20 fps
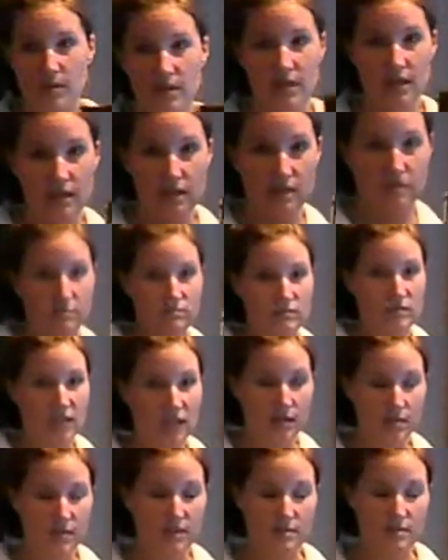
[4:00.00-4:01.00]
Everybody,
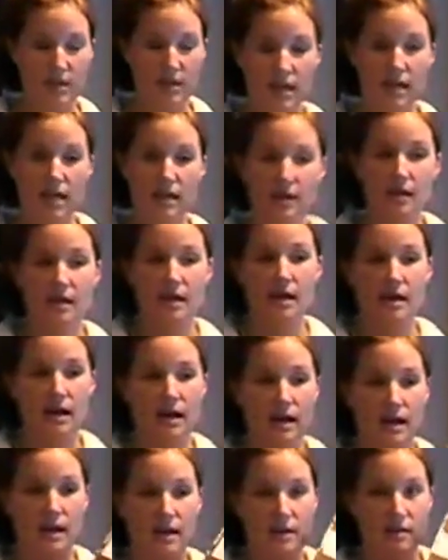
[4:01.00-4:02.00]
time is money,
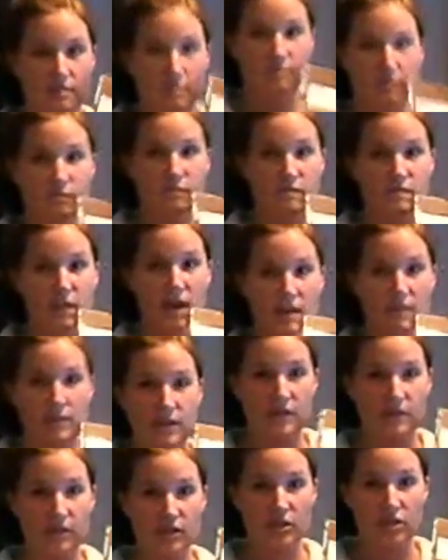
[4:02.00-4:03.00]
and
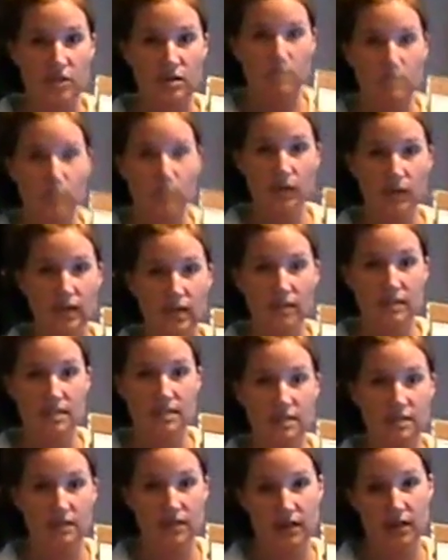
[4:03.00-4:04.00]
having efficient
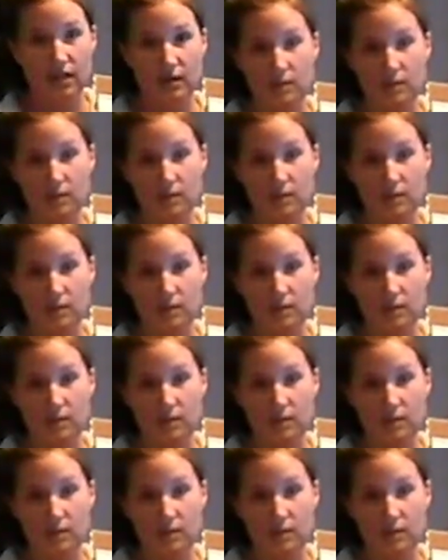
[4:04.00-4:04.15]
employees is